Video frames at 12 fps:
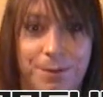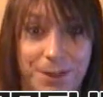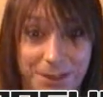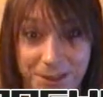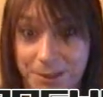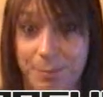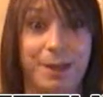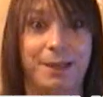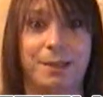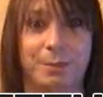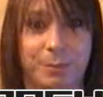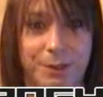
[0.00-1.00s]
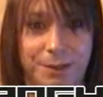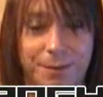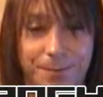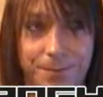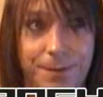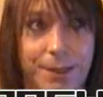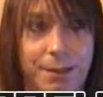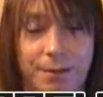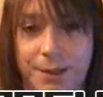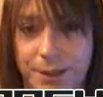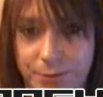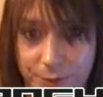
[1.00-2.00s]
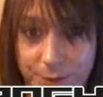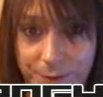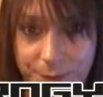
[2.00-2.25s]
inspiring me to finally get round to